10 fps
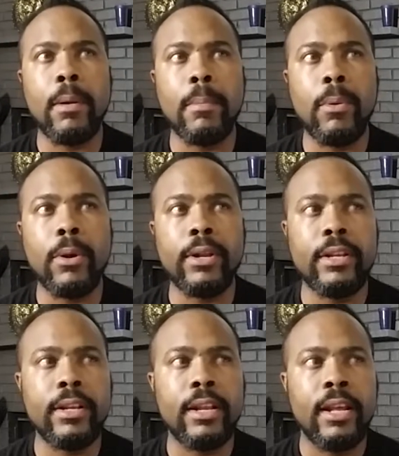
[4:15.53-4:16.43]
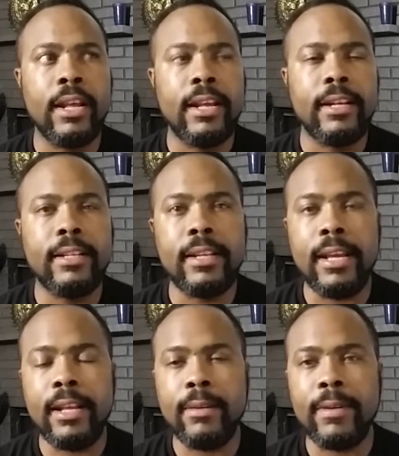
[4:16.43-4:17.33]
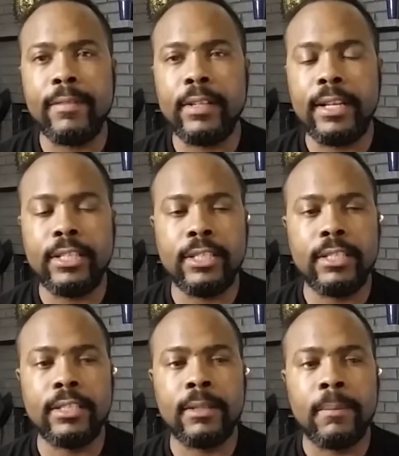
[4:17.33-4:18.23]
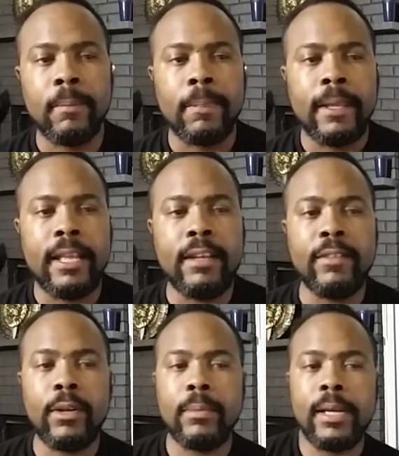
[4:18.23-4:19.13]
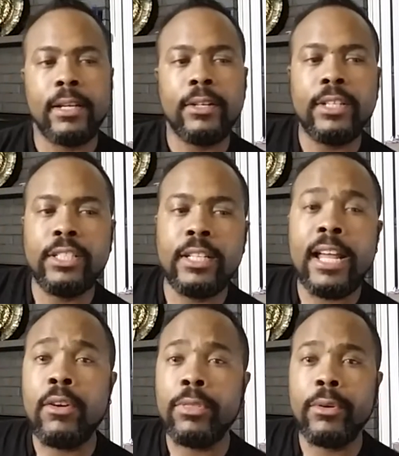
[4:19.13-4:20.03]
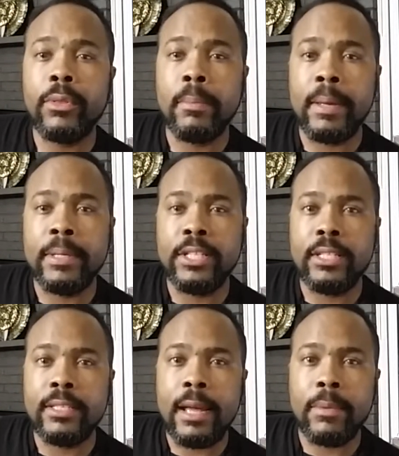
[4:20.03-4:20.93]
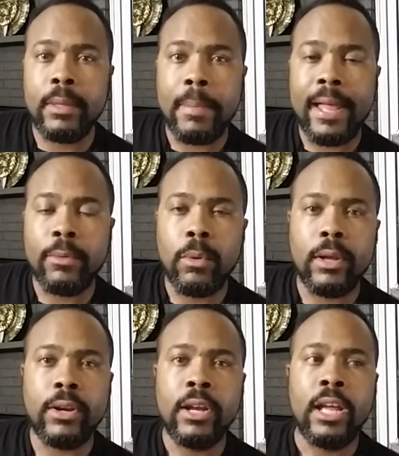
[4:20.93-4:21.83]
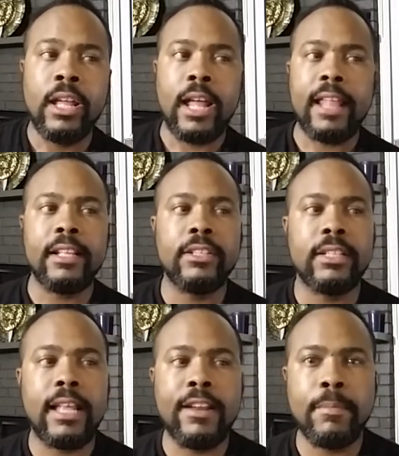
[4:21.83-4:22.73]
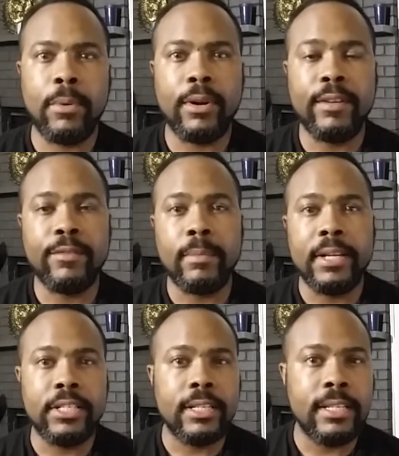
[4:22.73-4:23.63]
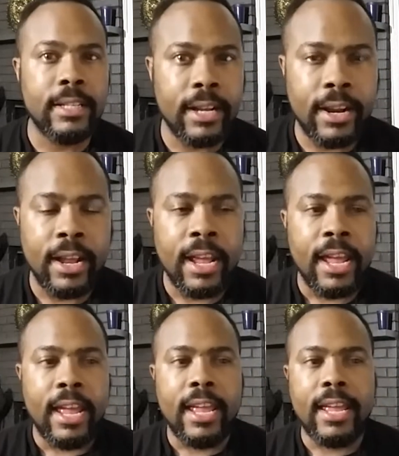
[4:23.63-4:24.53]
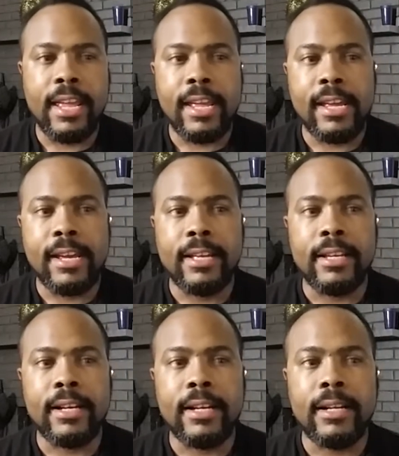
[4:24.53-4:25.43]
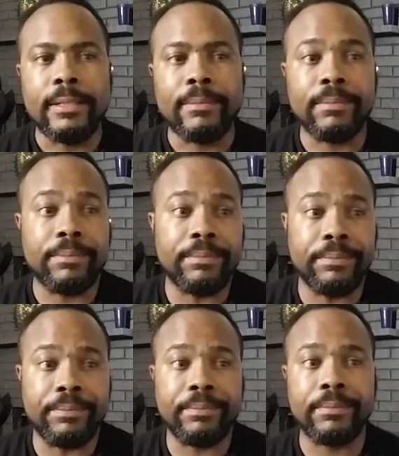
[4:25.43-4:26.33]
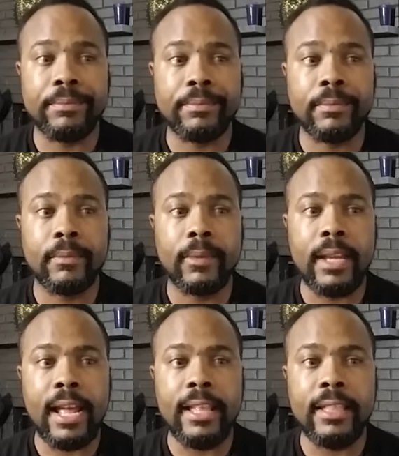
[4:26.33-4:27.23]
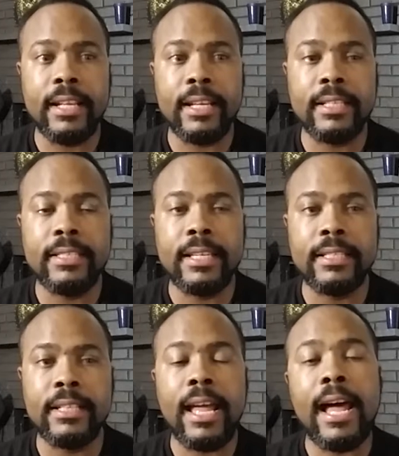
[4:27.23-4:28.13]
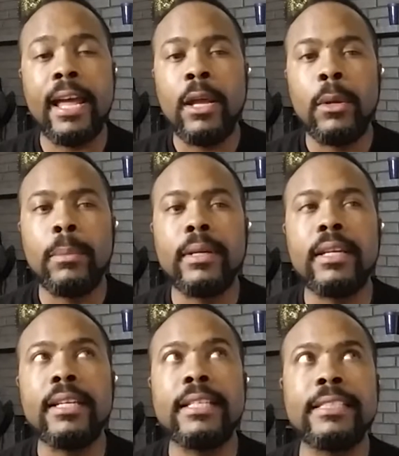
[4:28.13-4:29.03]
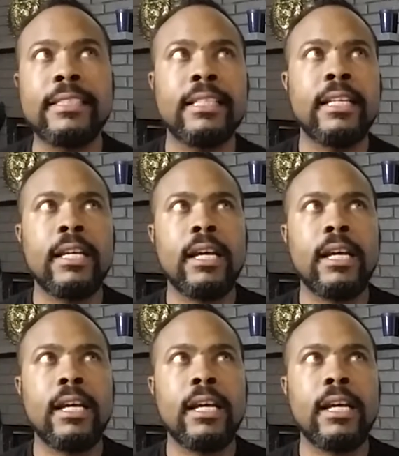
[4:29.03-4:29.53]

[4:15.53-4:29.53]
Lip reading: important date in Revelations. And even though I'm not a Christian, I don't throw the baby Jesus out with the bathwater. I think there's a lot of important information in there. And I think it says a lot because